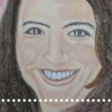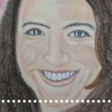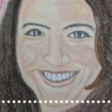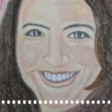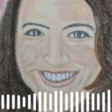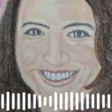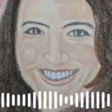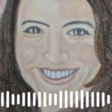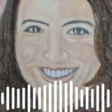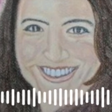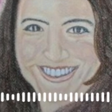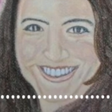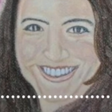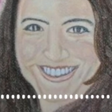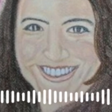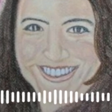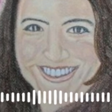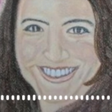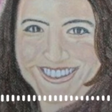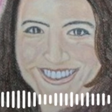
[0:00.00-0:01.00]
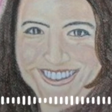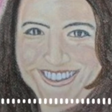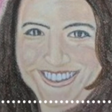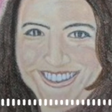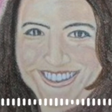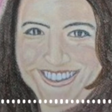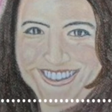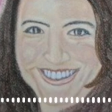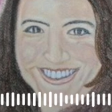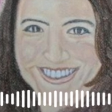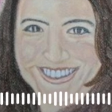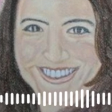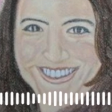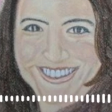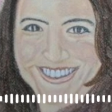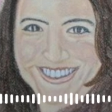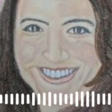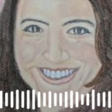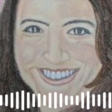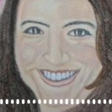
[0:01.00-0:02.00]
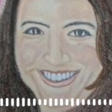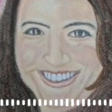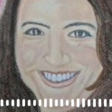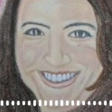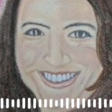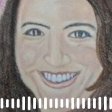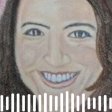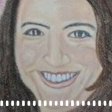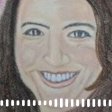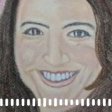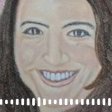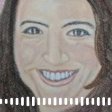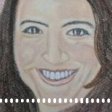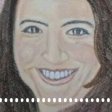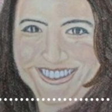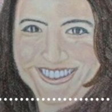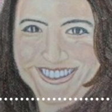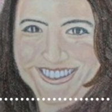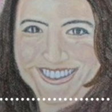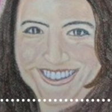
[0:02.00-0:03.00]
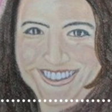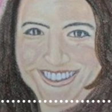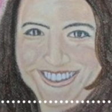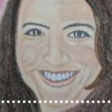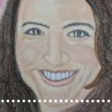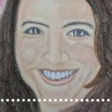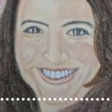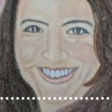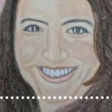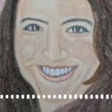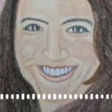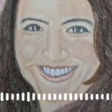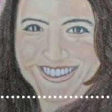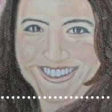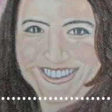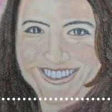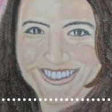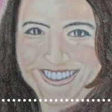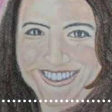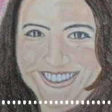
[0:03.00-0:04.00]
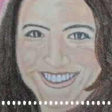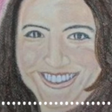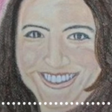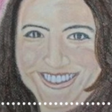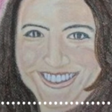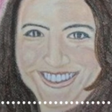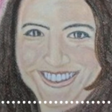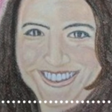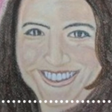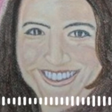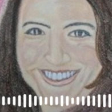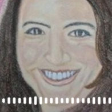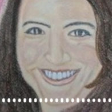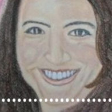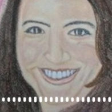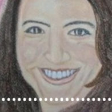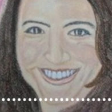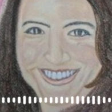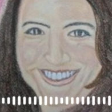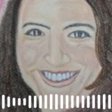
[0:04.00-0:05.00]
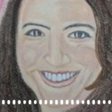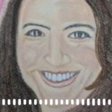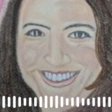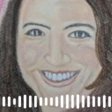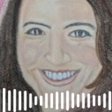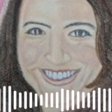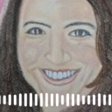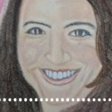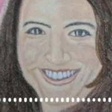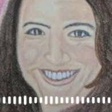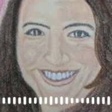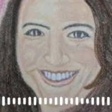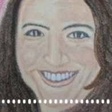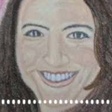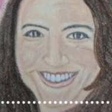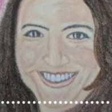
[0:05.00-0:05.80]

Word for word: All right. Well, this week kind of matches the energy. It's, it makes sense.